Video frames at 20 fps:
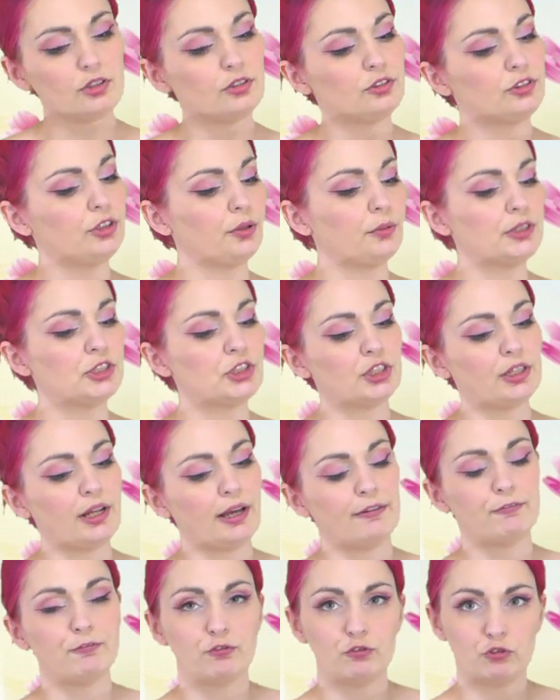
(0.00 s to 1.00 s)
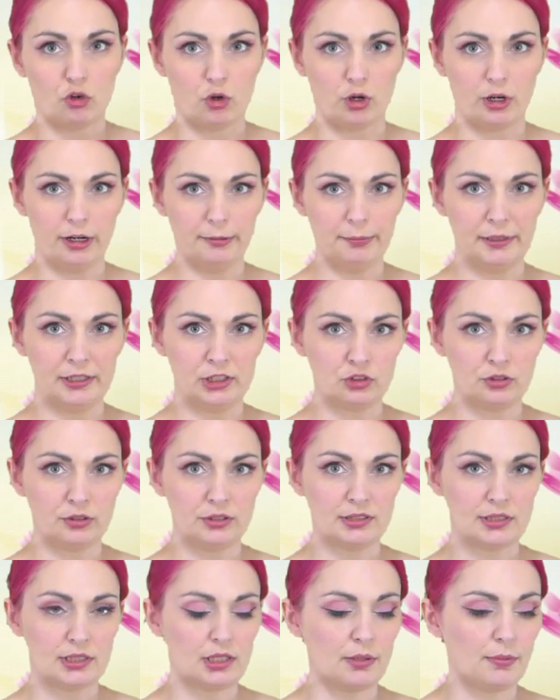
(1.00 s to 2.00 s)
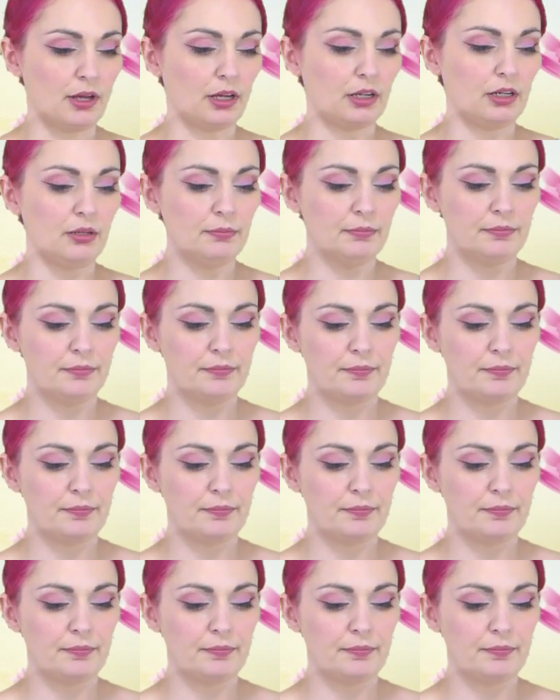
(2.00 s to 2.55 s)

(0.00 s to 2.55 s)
So we should have 4 pinch twists at the bottom,